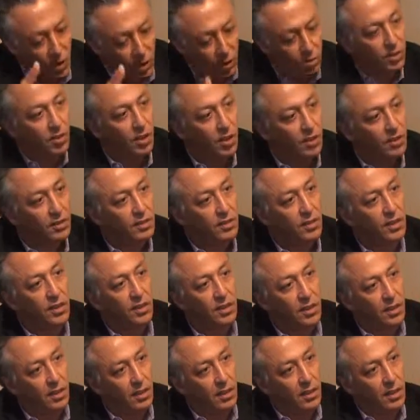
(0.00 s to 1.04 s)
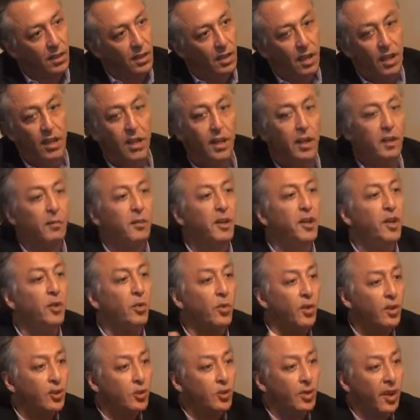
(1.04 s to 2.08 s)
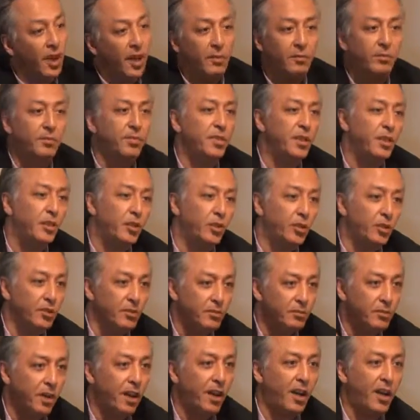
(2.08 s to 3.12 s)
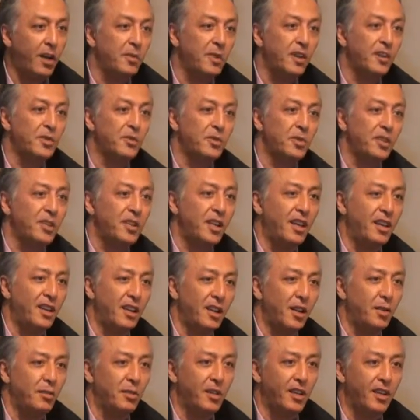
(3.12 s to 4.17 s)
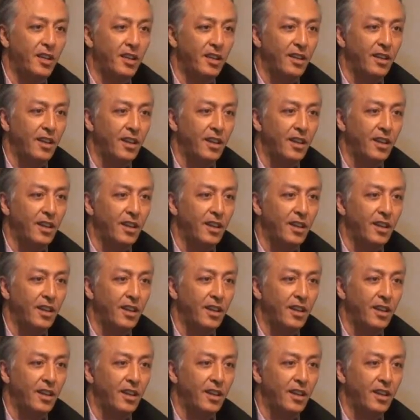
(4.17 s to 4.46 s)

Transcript: You start. Exactly. And anybody who wants to help, marhaba, as we say in Arabic.